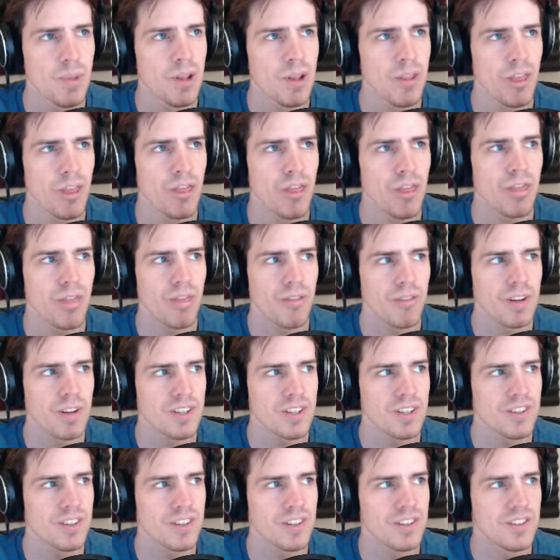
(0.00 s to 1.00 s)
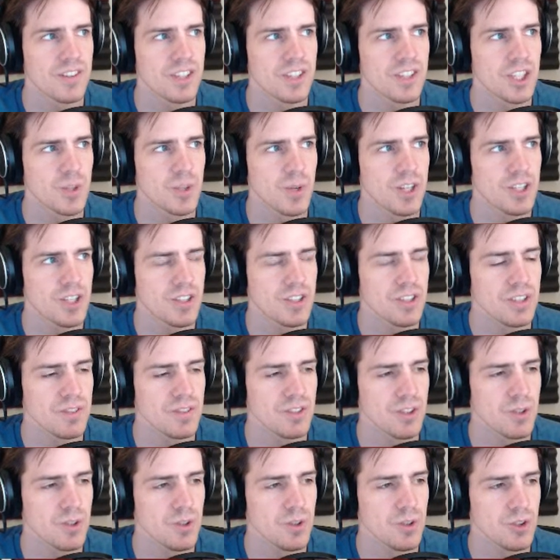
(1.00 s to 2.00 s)
being thrust into situations
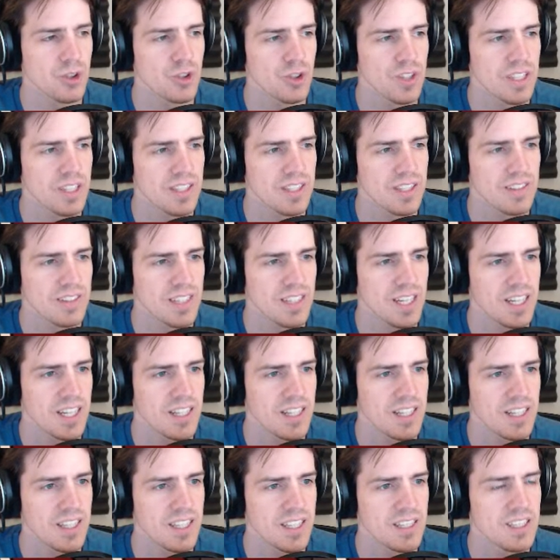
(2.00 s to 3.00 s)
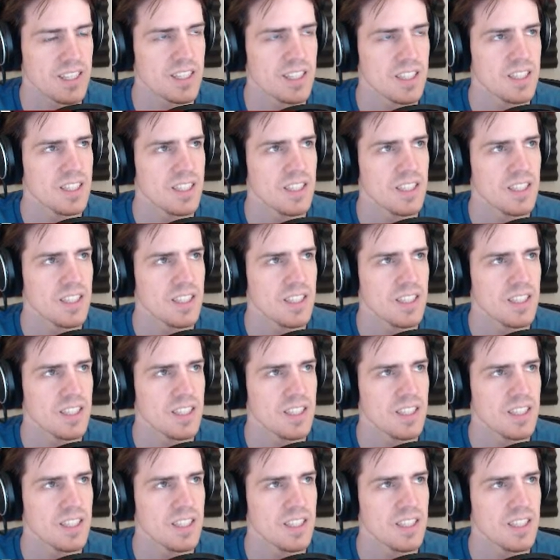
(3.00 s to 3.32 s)
of social anxiety